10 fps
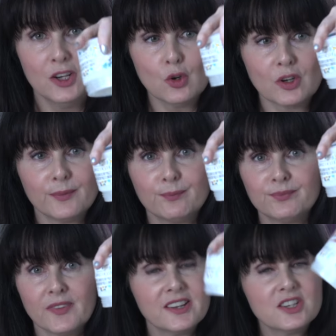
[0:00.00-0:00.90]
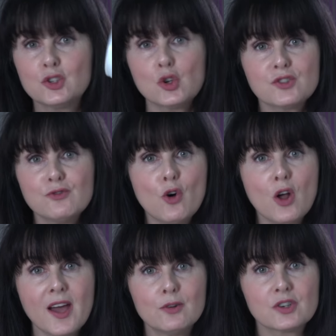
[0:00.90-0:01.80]
Look, it doesn't
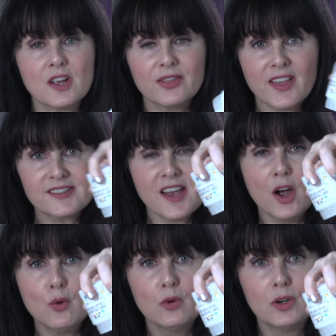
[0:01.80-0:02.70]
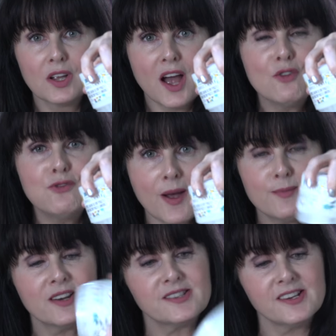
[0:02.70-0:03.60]
fall out. That's how
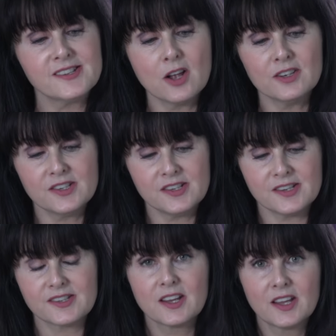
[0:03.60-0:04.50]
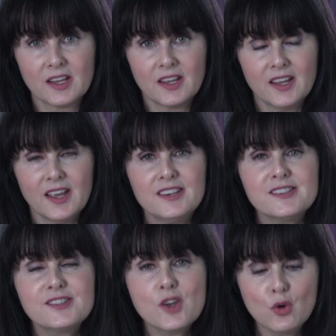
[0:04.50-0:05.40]
fabulously solid it is. It
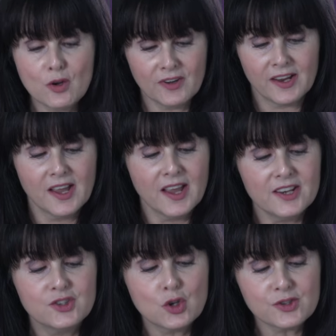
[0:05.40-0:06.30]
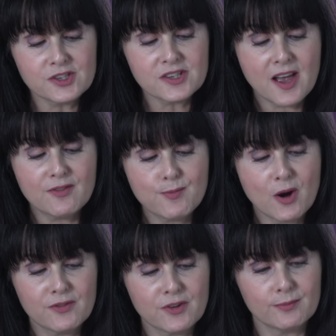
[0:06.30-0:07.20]
is so lovely. It doesn't have a
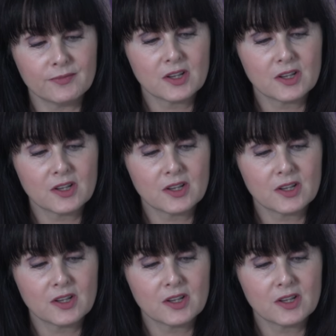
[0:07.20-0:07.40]
perfume.